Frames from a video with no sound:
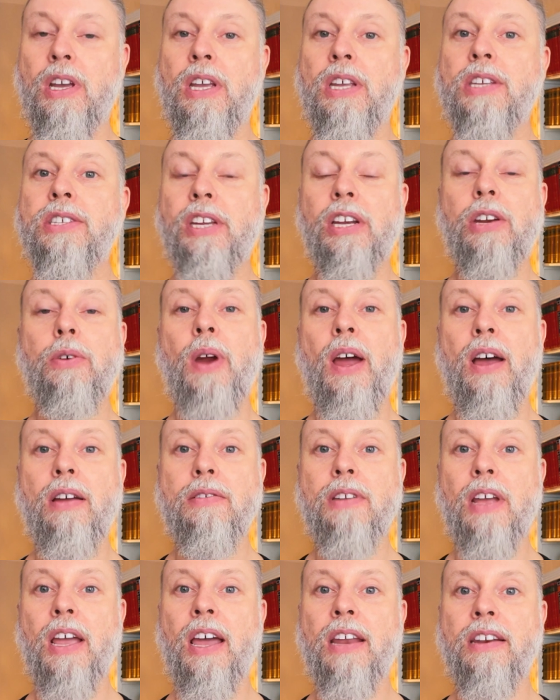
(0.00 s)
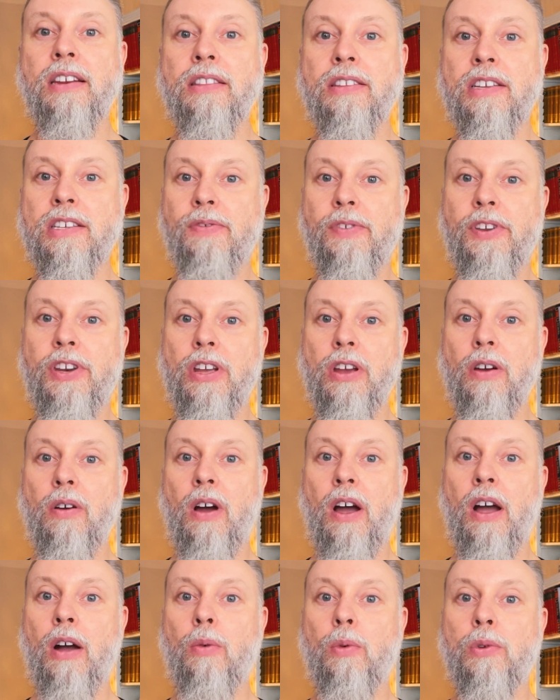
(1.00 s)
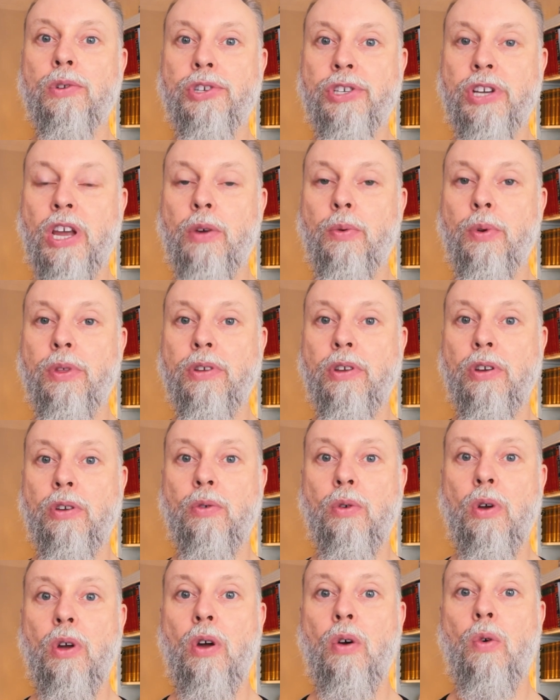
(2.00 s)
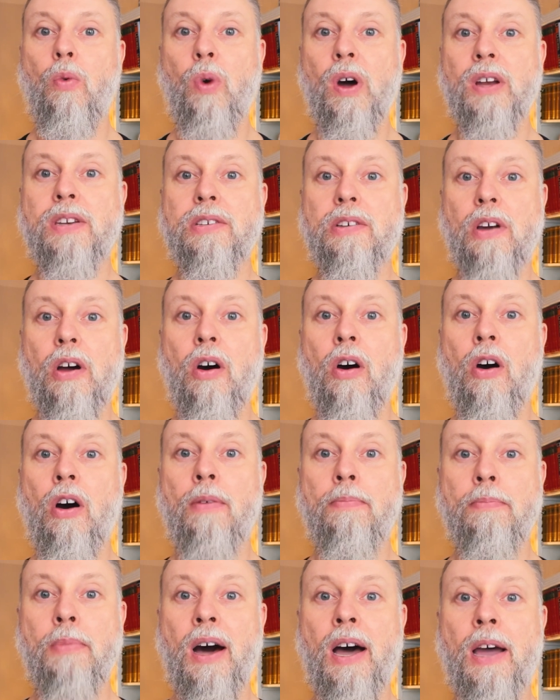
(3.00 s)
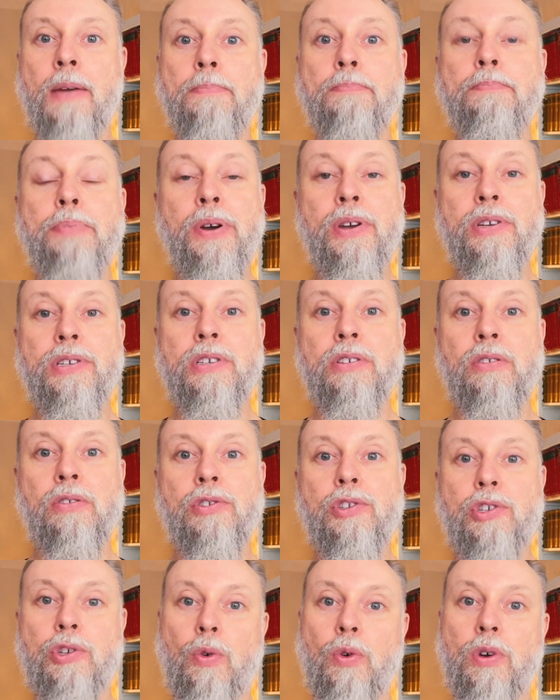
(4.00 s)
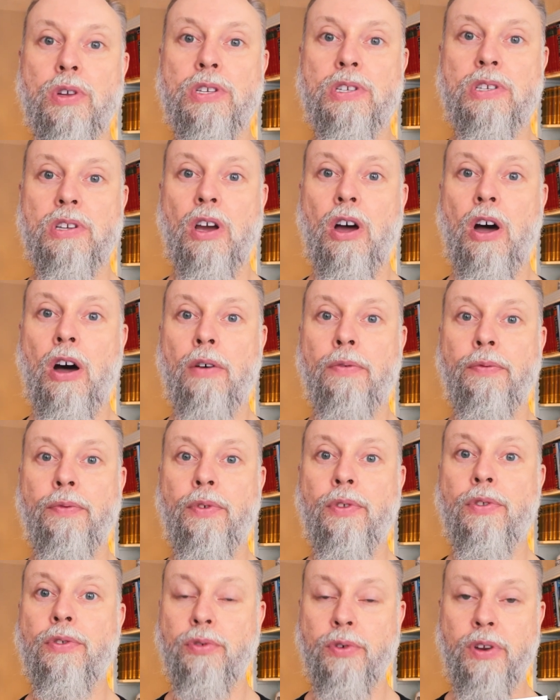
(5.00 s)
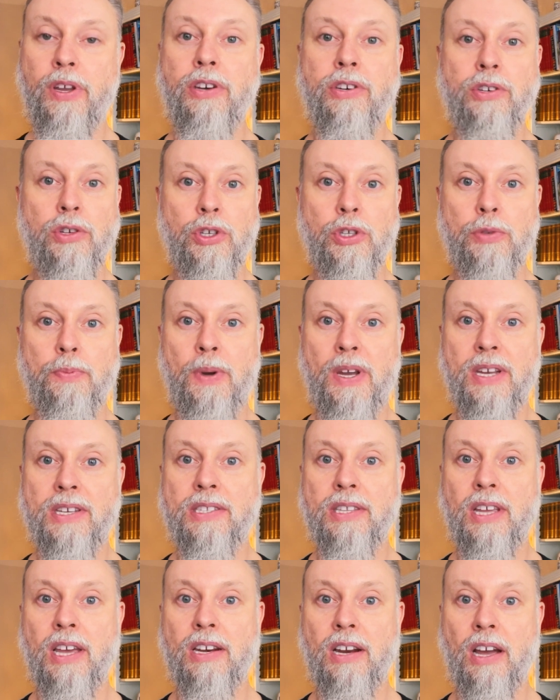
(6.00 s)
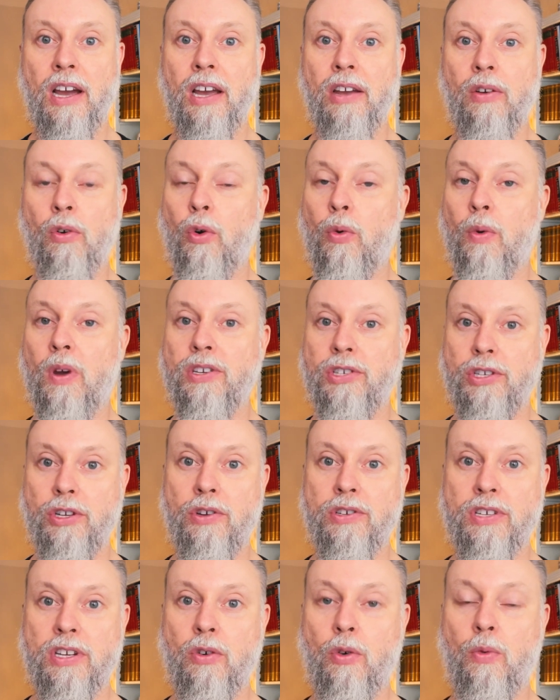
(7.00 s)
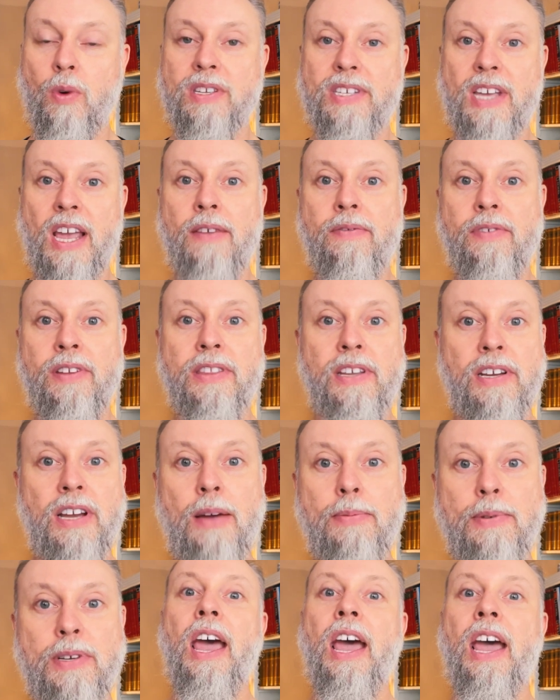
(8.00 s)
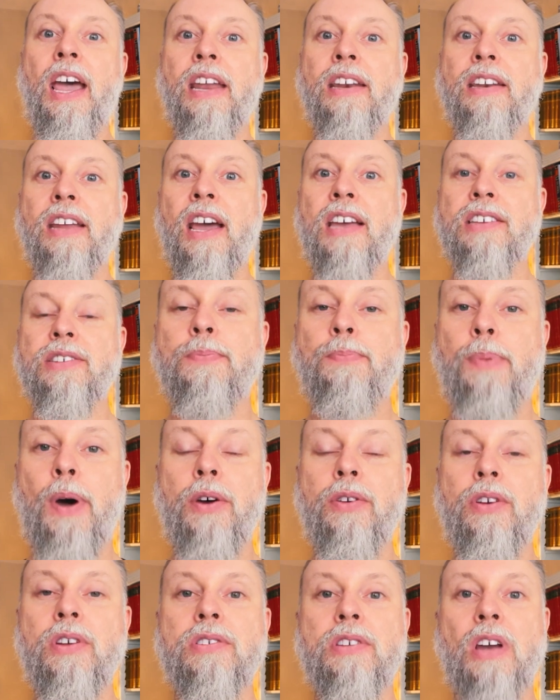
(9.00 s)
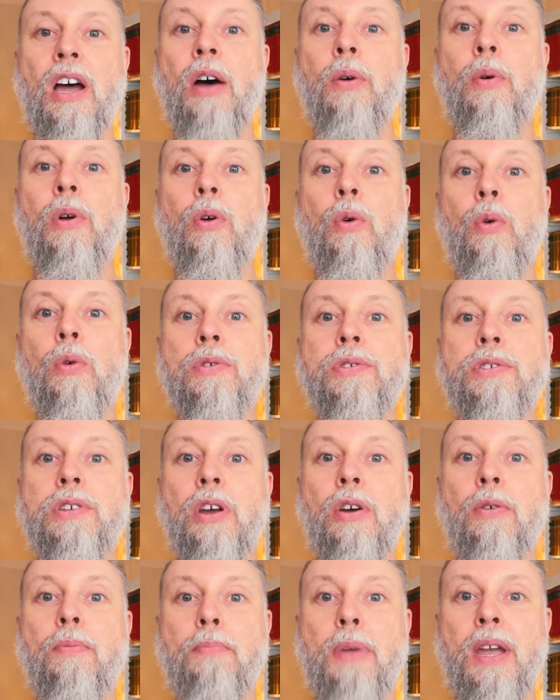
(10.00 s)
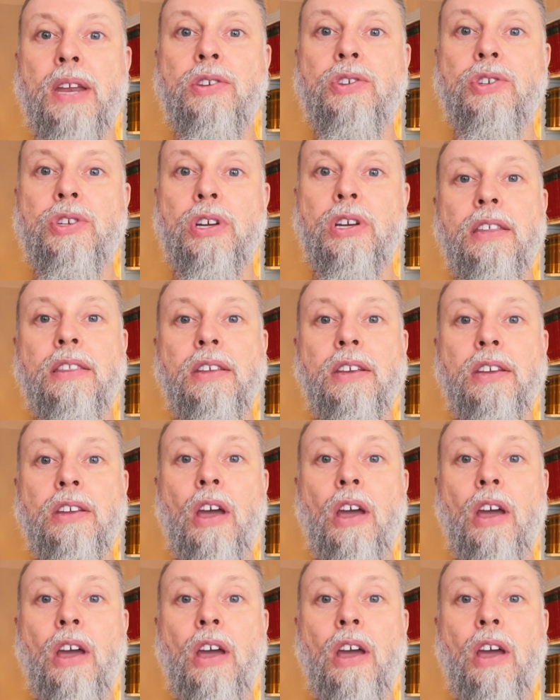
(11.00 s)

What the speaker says: Stick around, and in this video I will share with you what are my personal choice of 3 toothpastes that I always use and always have in the cupboard. And as a bonus, I will also mention the